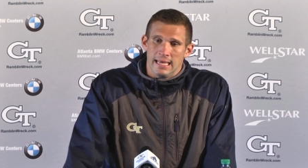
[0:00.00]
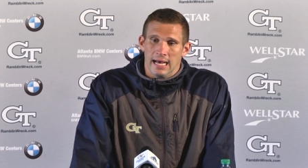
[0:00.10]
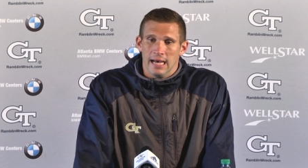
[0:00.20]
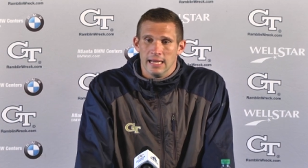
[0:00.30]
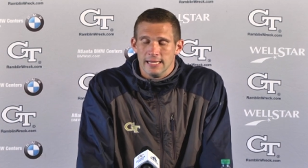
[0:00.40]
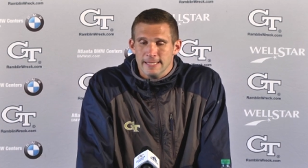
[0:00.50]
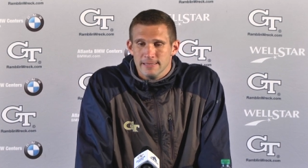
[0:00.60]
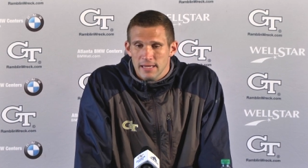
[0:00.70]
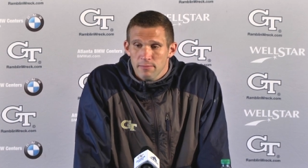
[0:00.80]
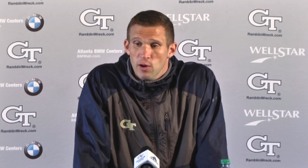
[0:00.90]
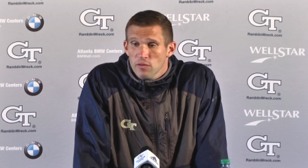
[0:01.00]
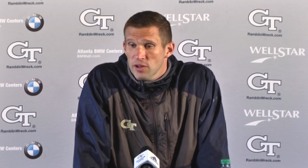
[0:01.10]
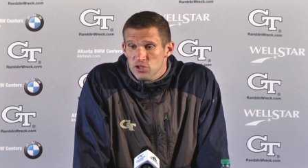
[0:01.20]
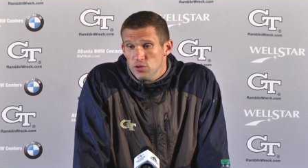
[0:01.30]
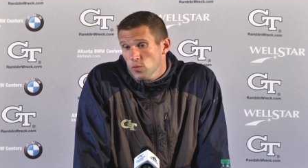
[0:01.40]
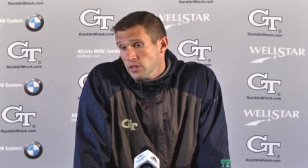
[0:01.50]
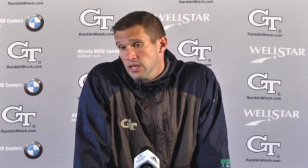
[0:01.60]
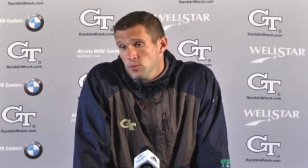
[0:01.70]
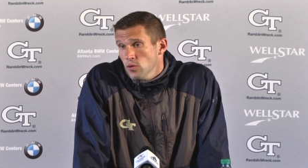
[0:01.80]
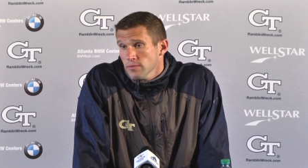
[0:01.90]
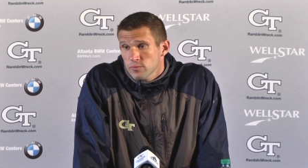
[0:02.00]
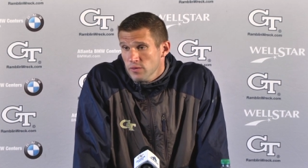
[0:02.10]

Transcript: and motivates you to want to keep going.